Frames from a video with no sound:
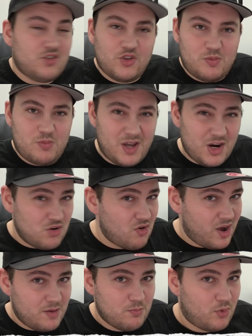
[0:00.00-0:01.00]
to be a
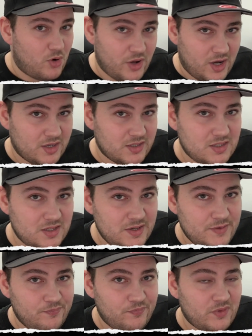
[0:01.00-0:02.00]
great product.
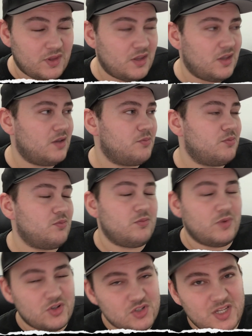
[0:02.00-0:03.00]

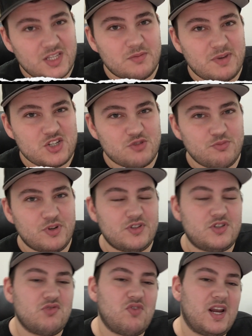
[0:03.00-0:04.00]
When you see the
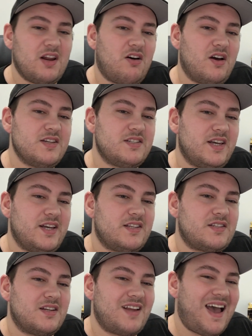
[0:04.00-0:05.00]
measurements, you realize
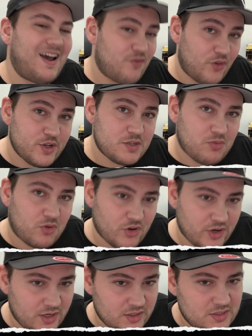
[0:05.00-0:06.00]
it's an average
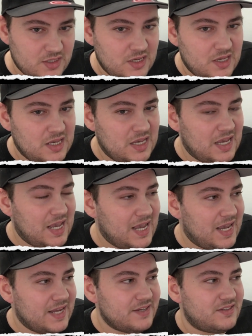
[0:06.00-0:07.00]
product.
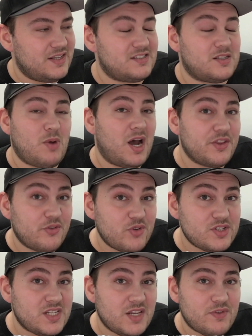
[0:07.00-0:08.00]
And there's some other
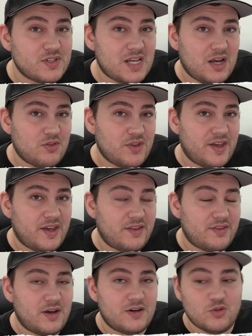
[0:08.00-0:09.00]
receivers out there
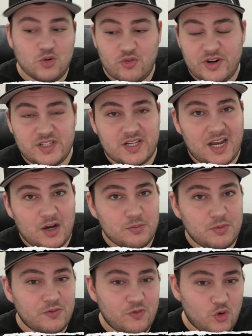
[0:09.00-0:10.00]
that are already
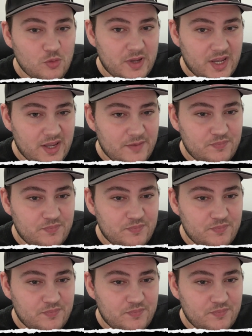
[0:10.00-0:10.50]
outperforming it